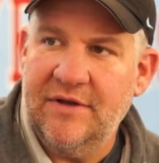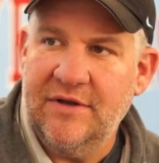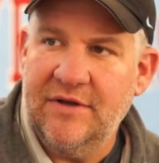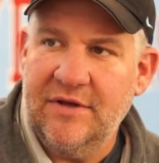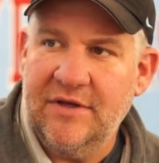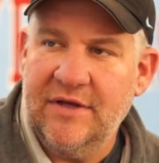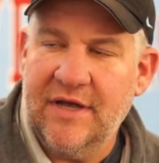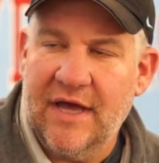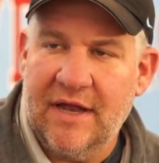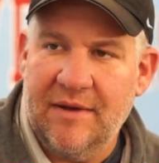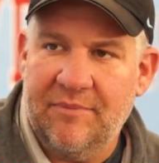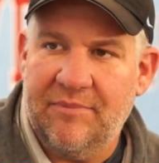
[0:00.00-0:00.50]
and
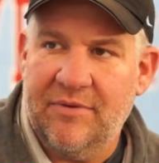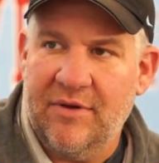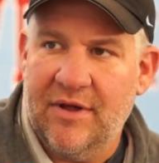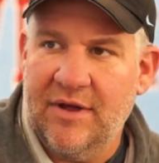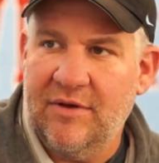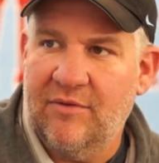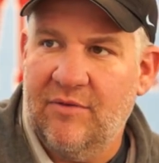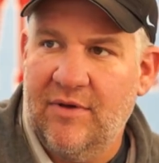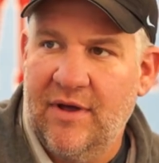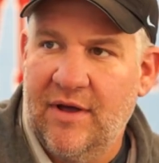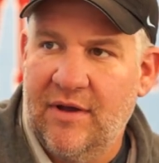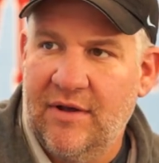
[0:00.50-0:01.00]
you got to
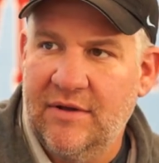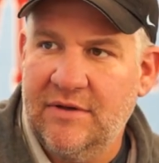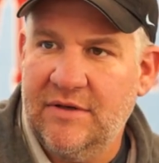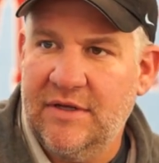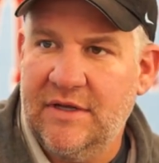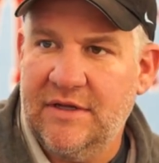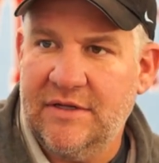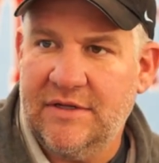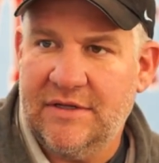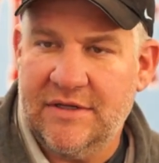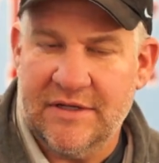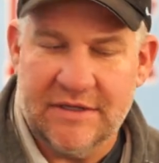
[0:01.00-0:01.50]
play well
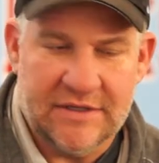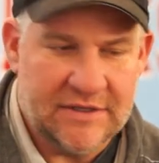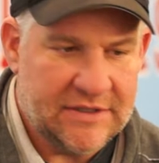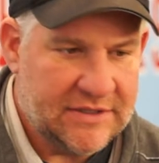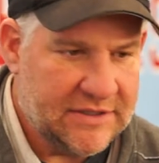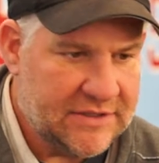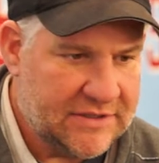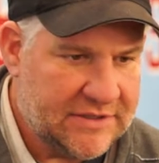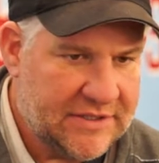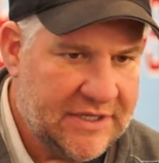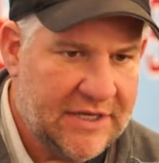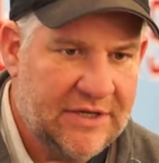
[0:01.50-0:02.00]
and
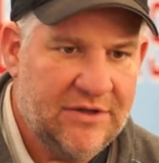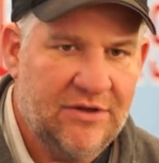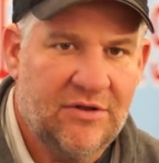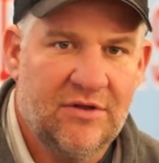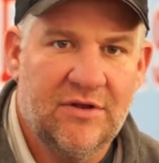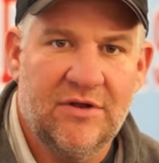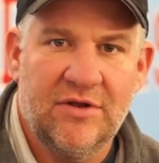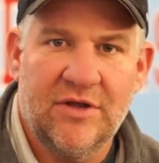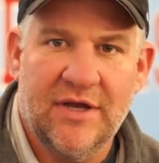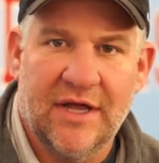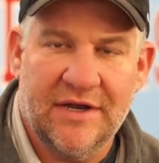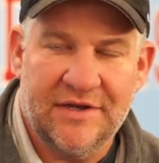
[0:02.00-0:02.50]

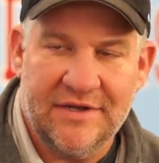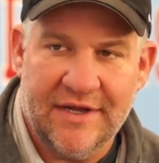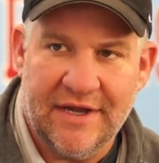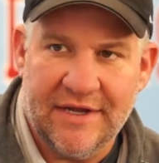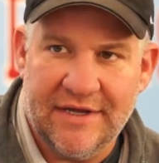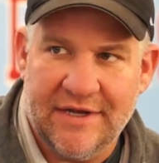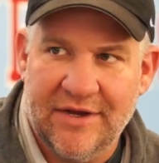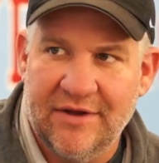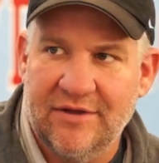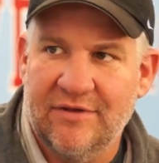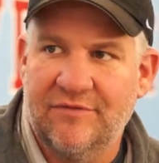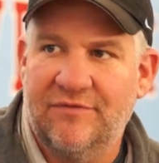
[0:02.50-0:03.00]
continue, and you got to
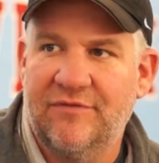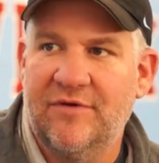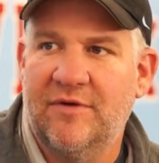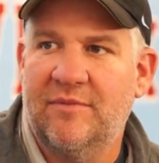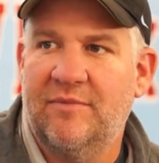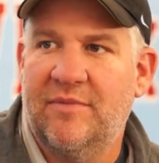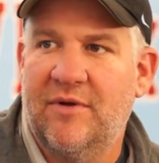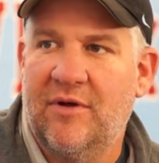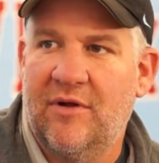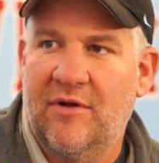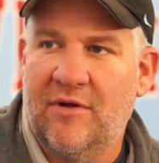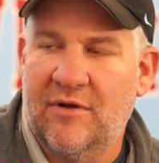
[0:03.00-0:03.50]
take care of the
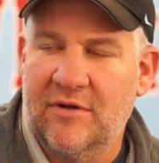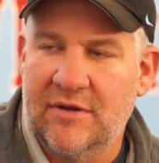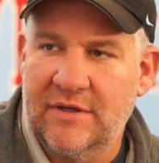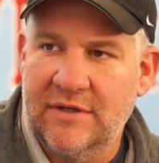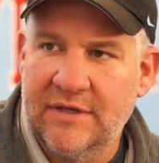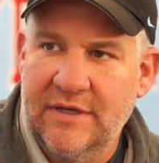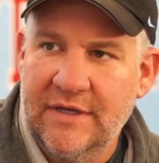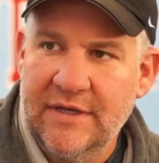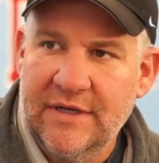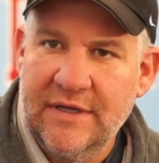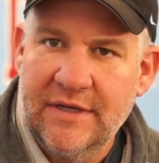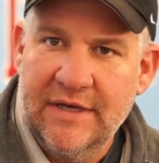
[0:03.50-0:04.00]
football,
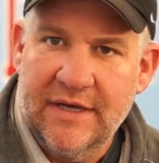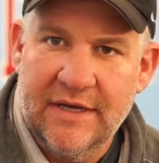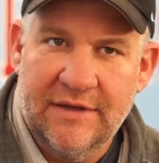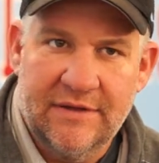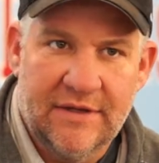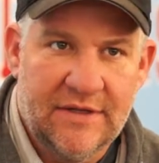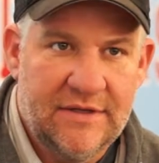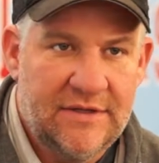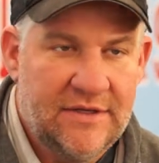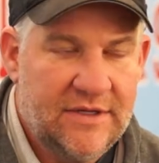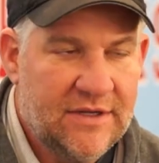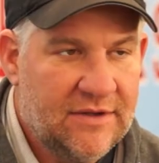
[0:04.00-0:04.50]
and
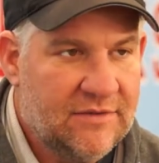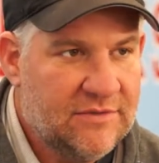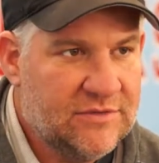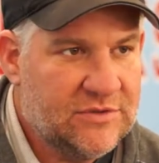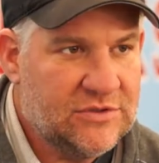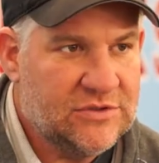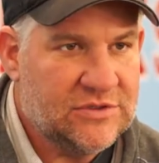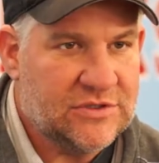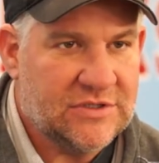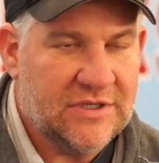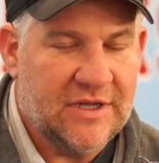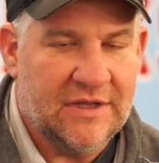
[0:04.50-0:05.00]
then
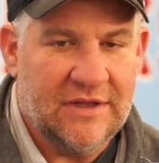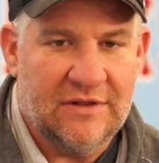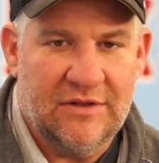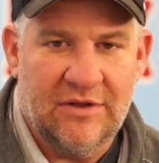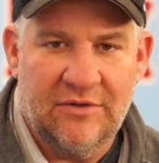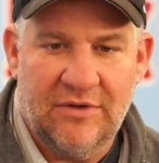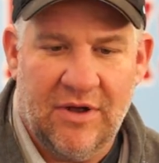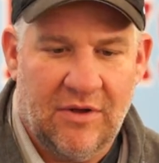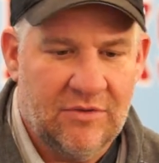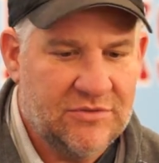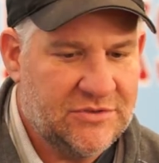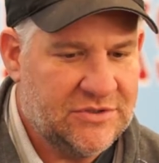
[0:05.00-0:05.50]
it's just kind of
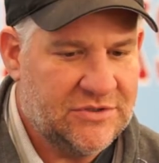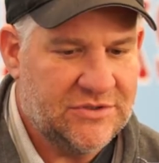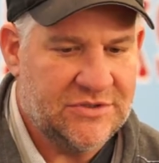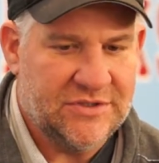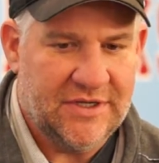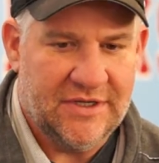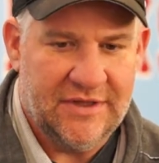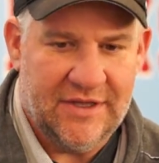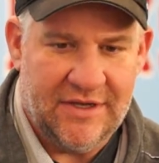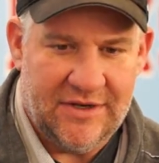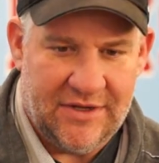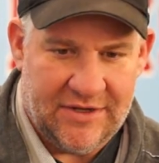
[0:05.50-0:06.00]
Lou Holtz. You
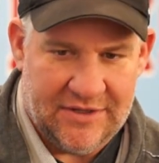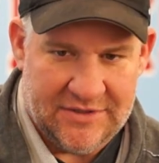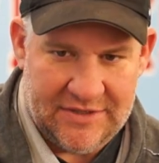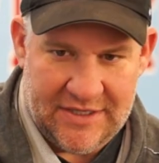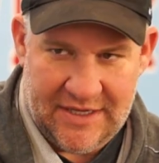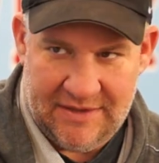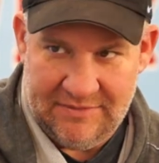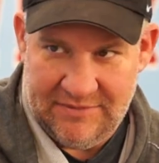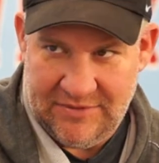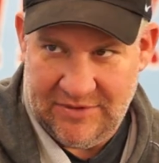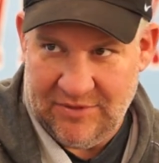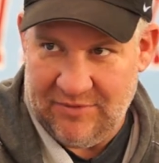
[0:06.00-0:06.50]
say that all the
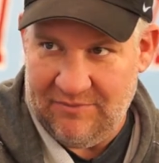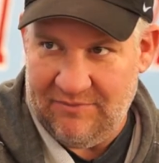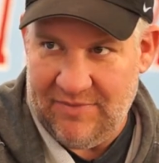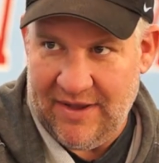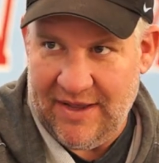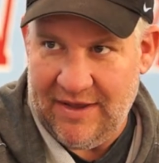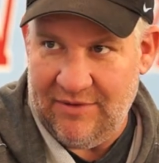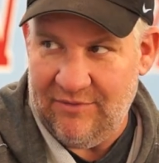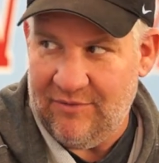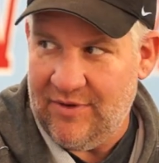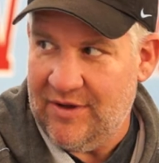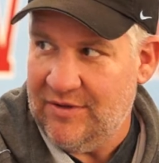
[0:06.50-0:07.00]
time. And
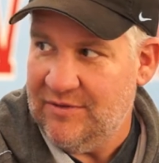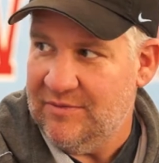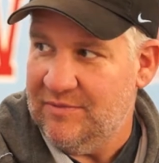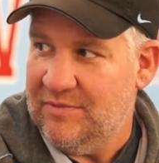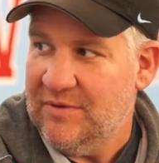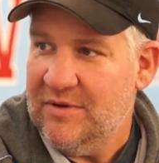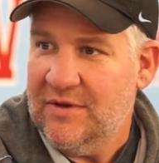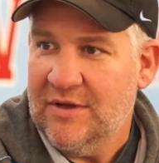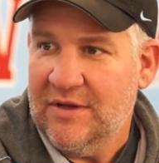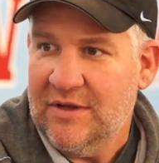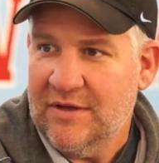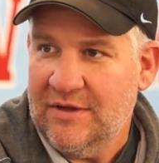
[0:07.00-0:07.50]
bad weather,
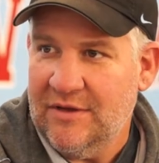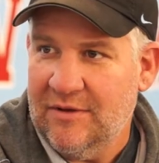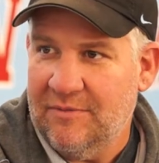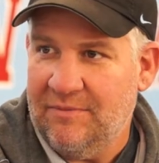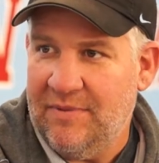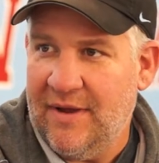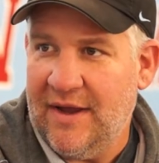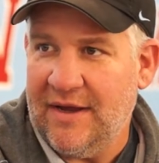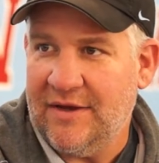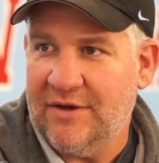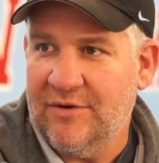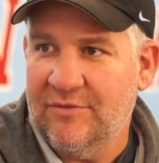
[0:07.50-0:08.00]

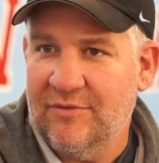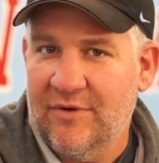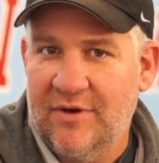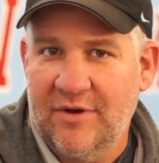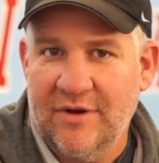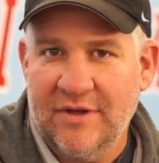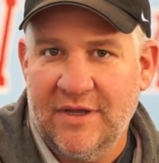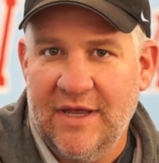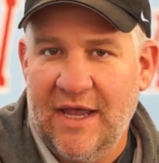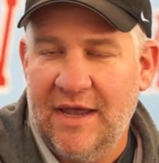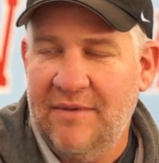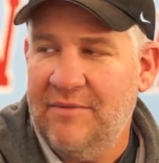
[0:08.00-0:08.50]
pack your
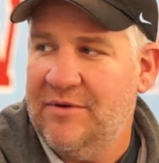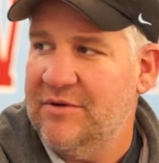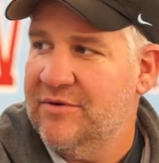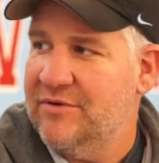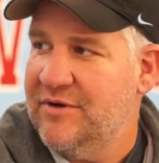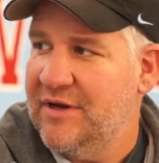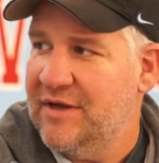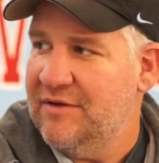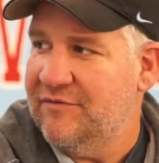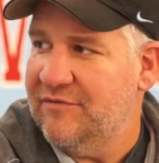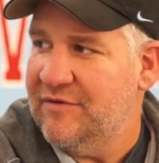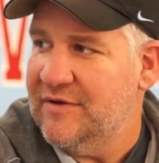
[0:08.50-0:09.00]
running game and your
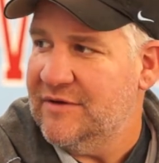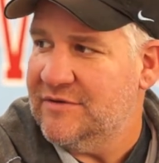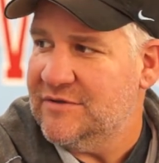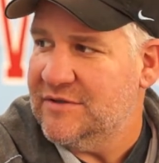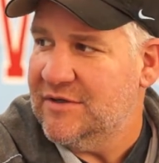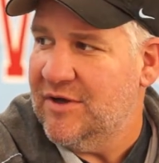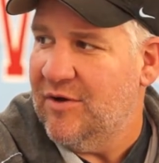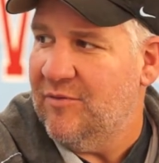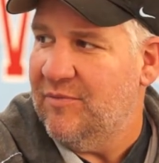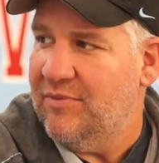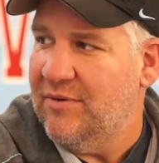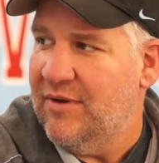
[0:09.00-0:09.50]
defense
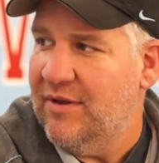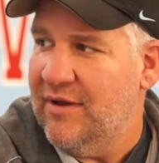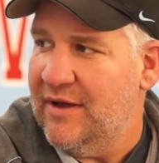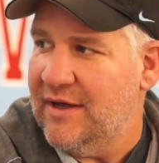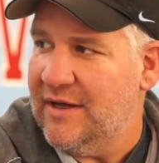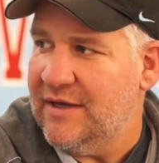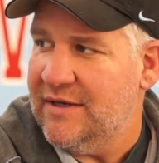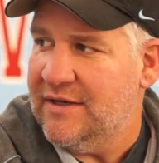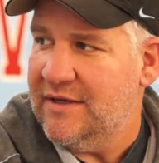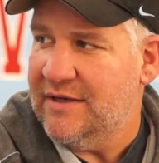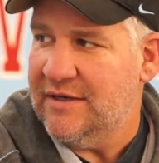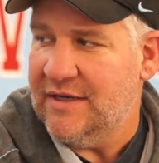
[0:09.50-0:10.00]
and go
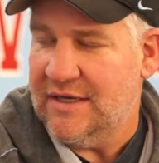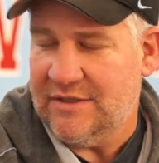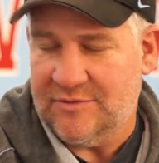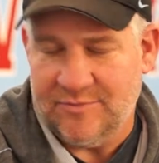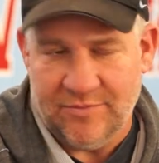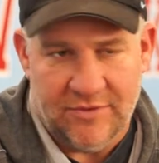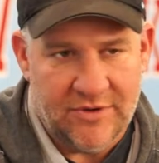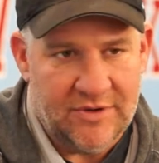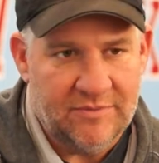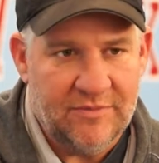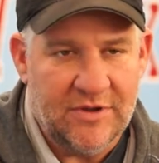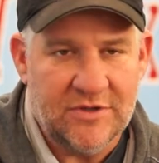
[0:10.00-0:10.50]
play, and that's
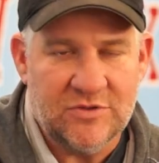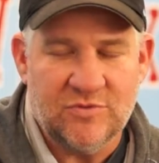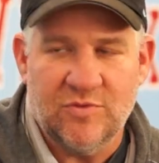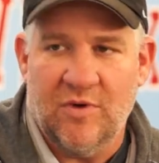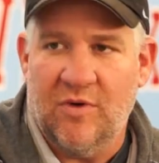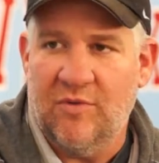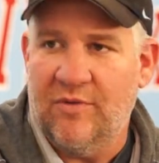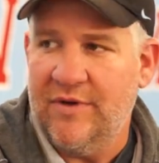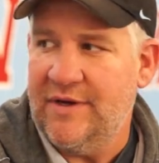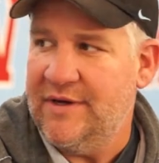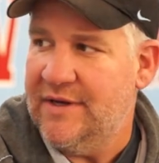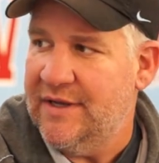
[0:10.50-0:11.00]
pretty much
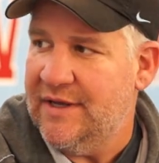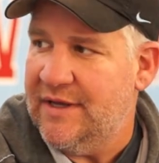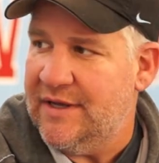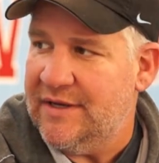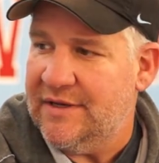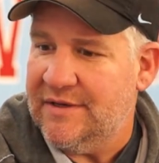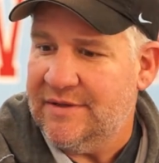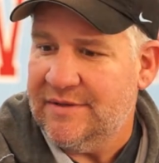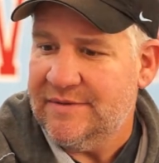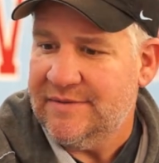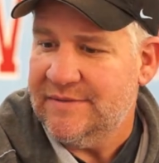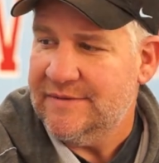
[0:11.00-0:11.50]
what we
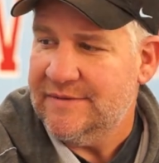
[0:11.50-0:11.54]
did.